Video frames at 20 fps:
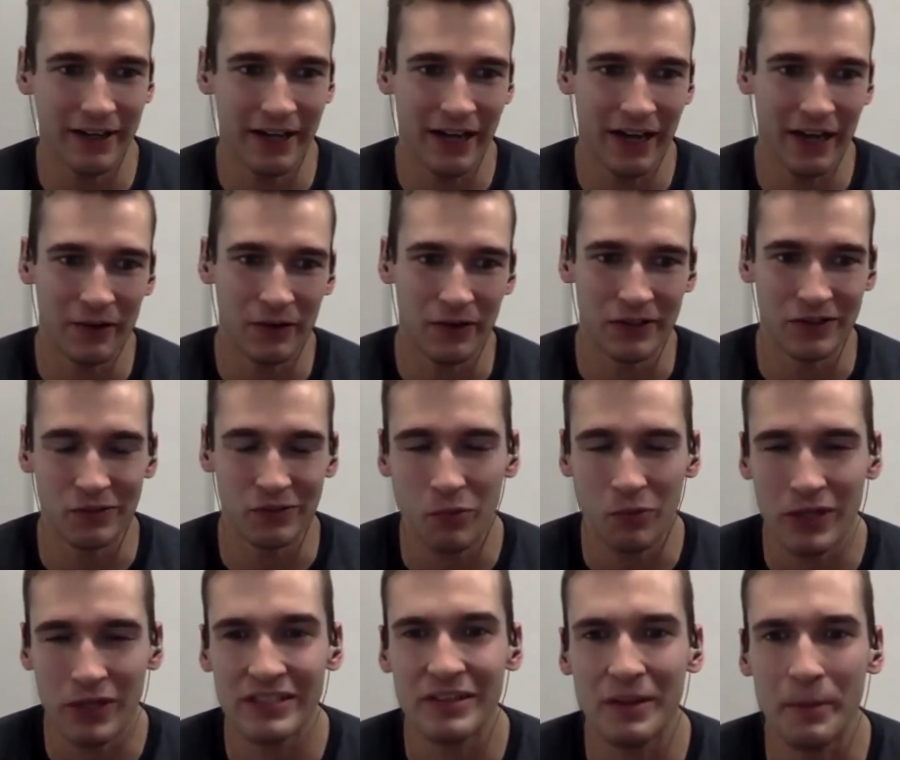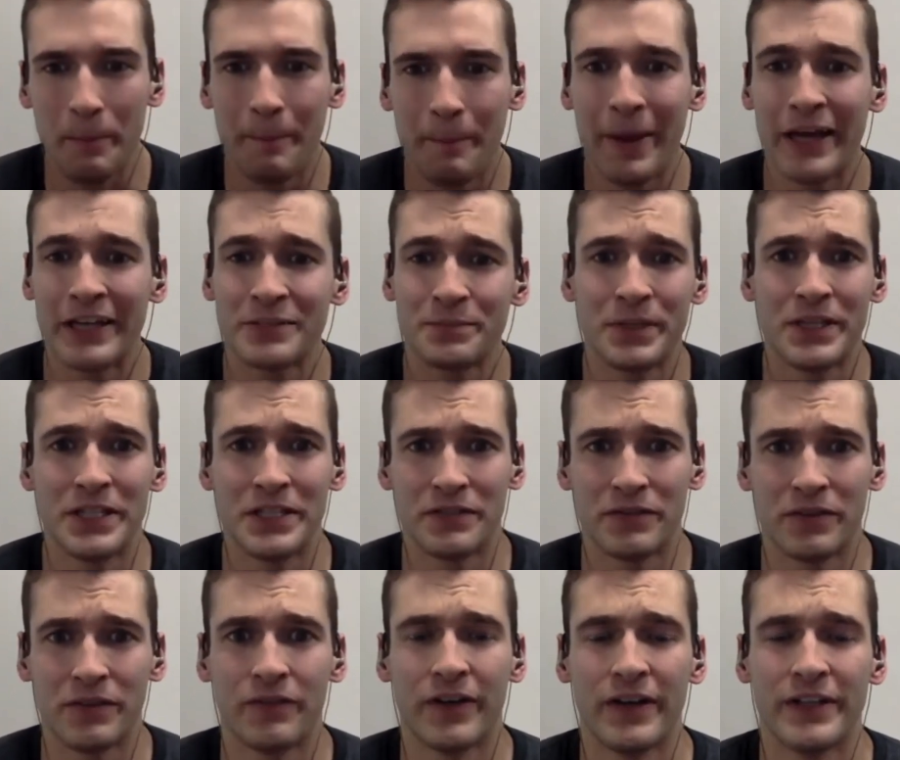now is what's the best piece
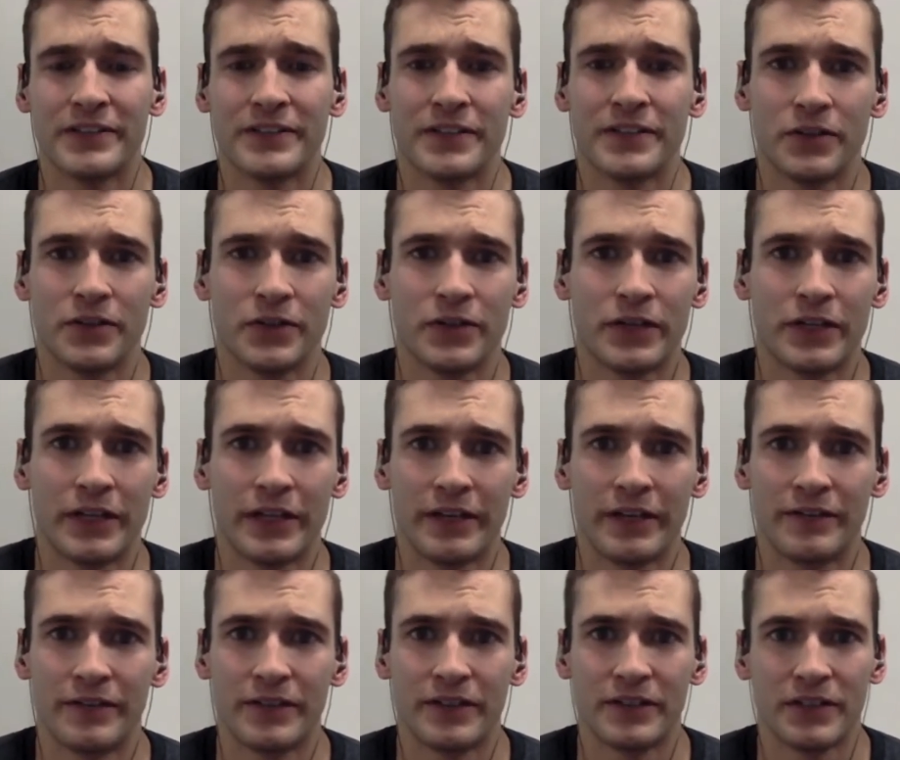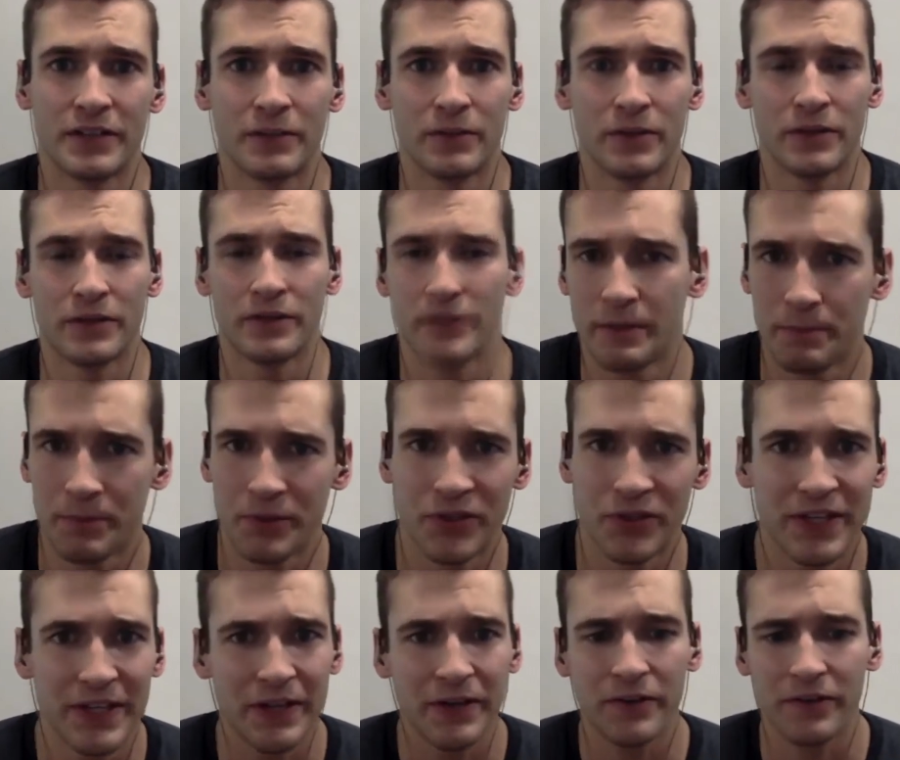of advice that you could give to someone, uh,
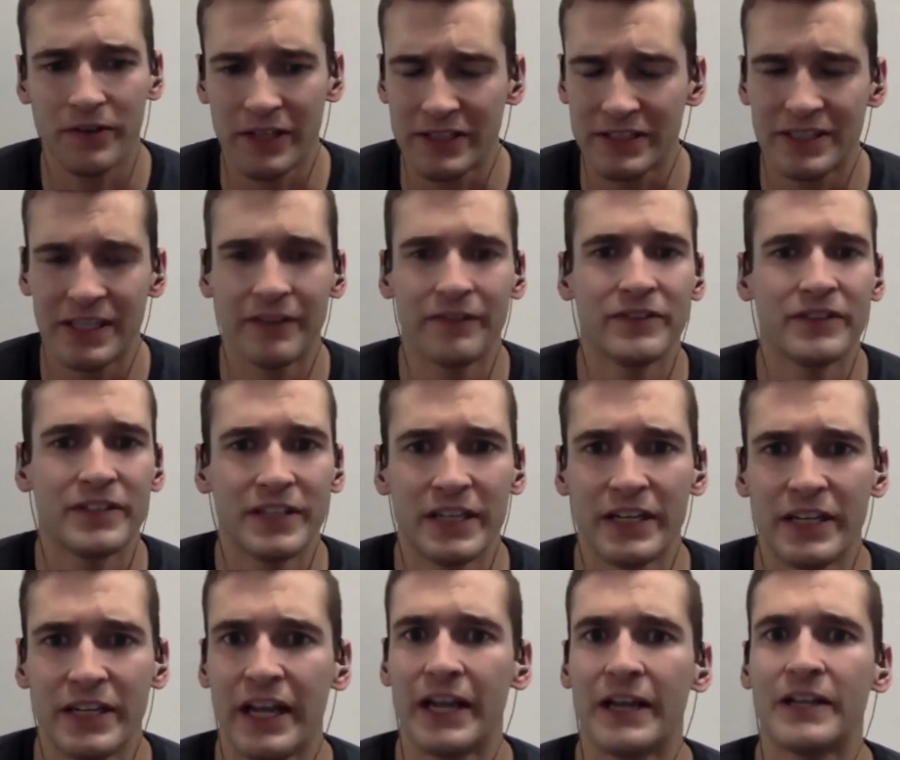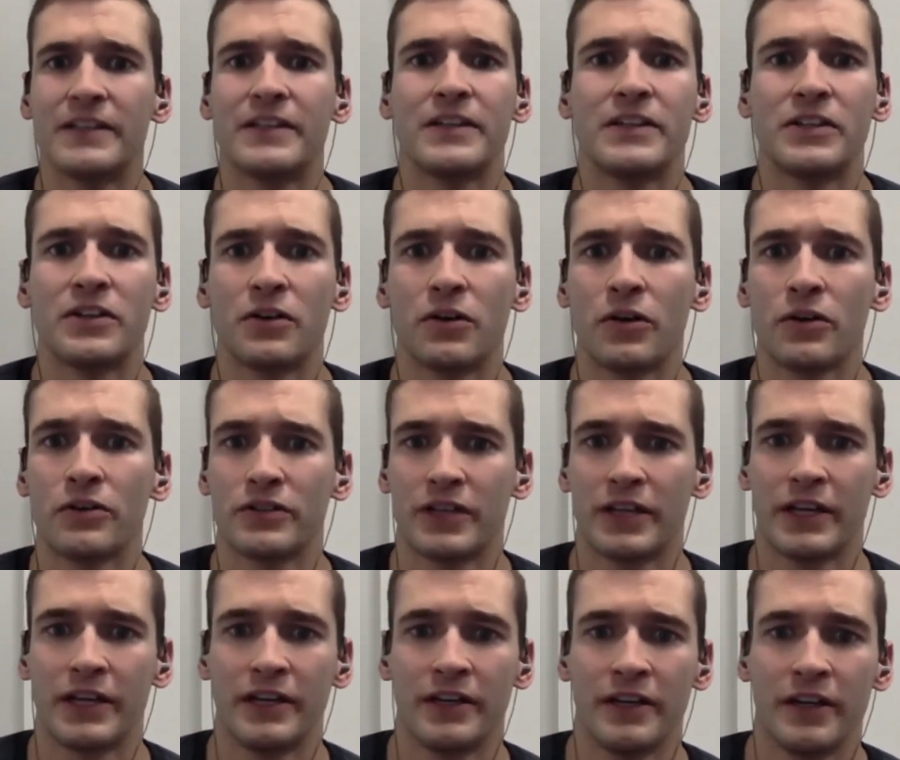particularly a 17, 18 year old
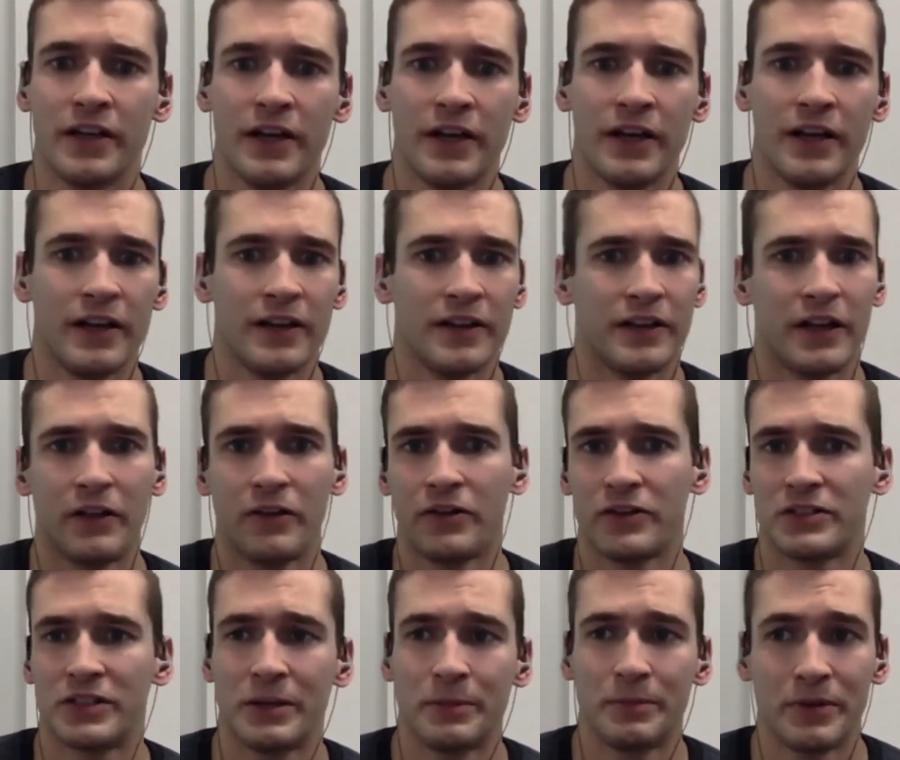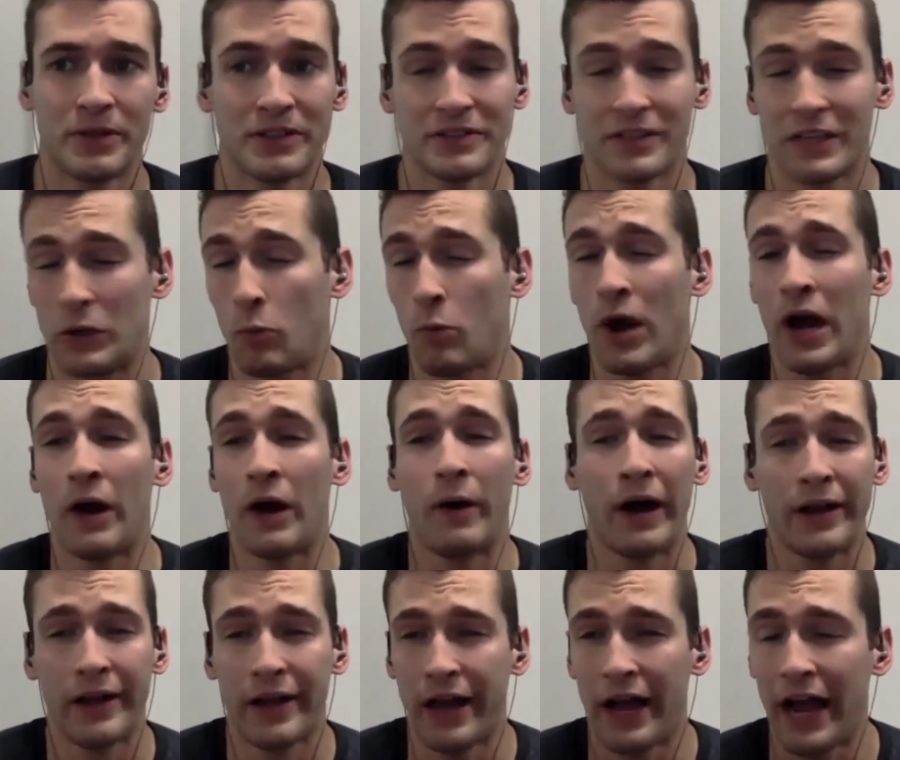kid that looks up and is like, wow,
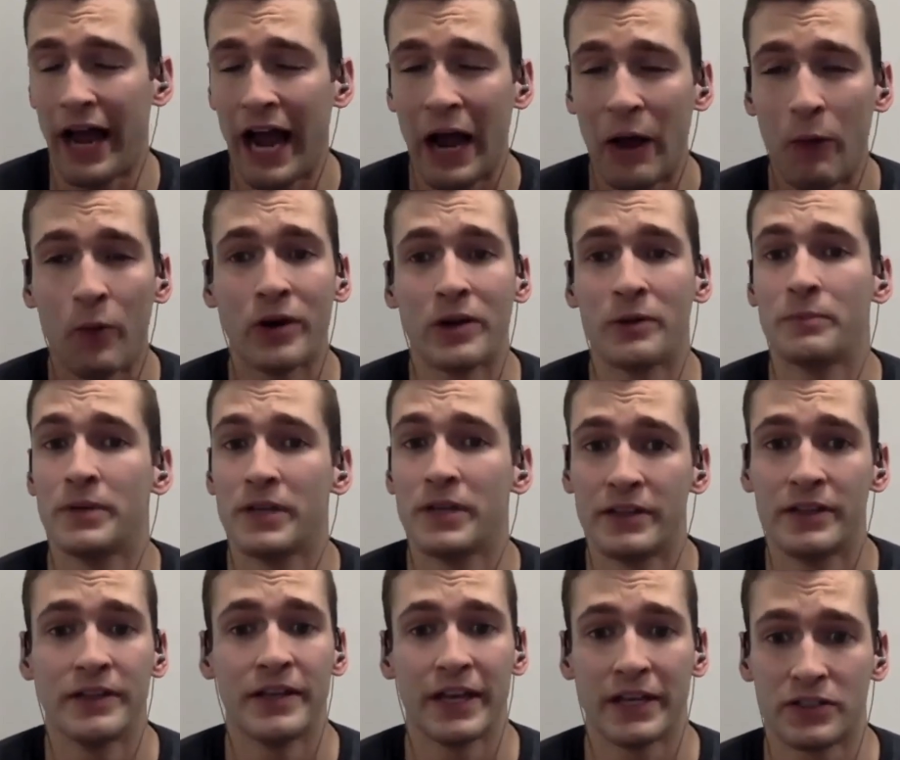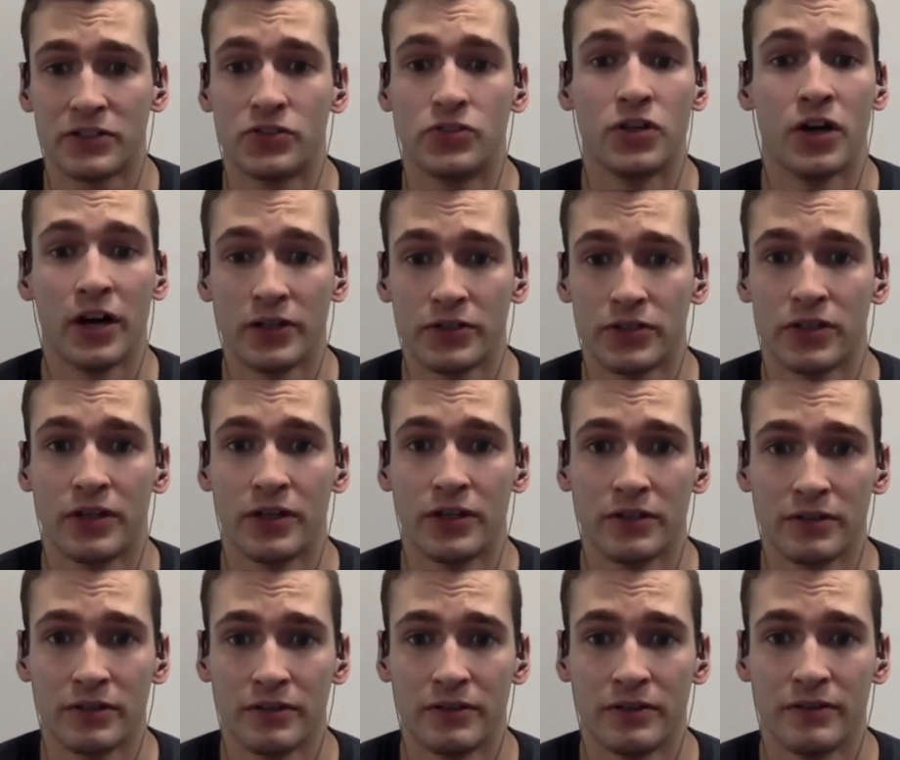I, I want to be the next Josh
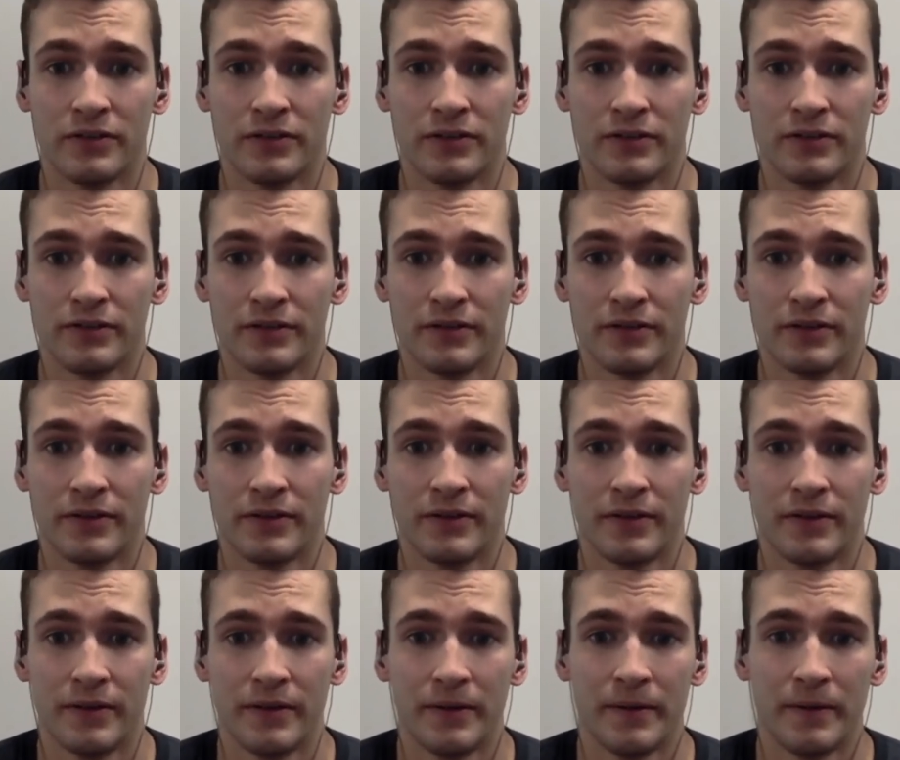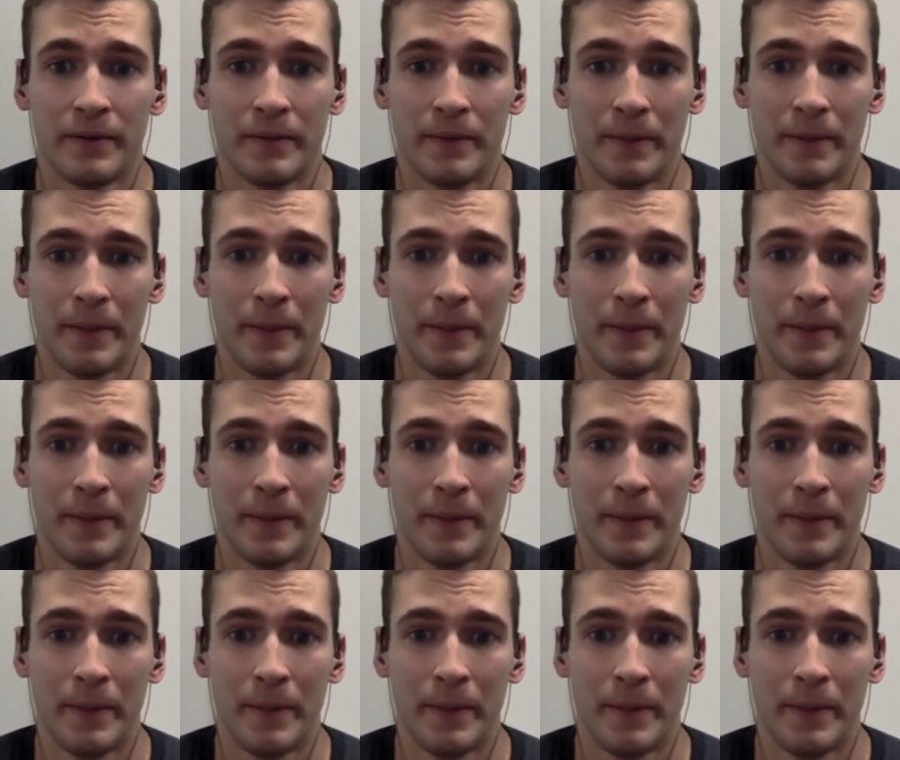Hull. Yeah.